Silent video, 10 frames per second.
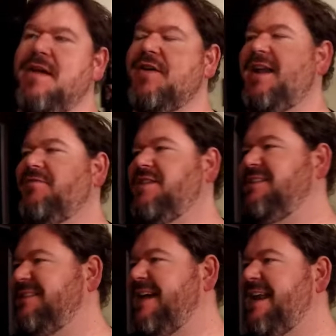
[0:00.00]
I've got
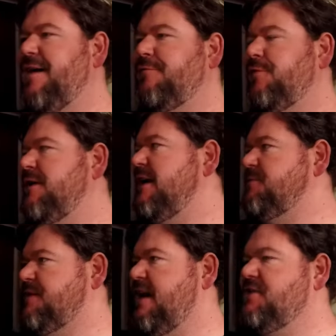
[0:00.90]
everything laid out for you guys
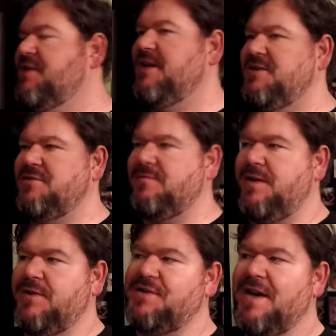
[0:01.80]
with educational
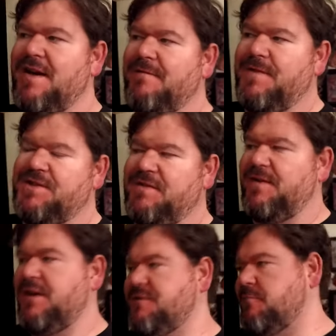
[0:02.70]
videos, fishing
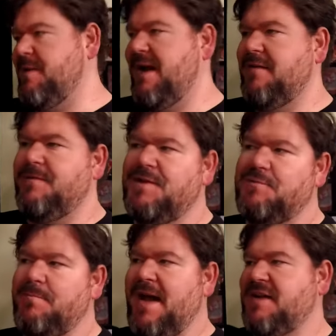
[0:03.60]
videos for
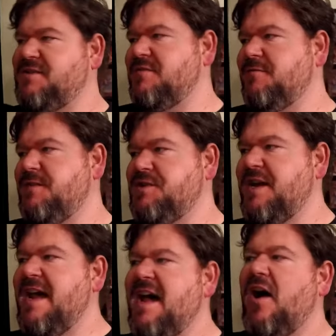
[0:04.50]
panfish, bass, surf fishing,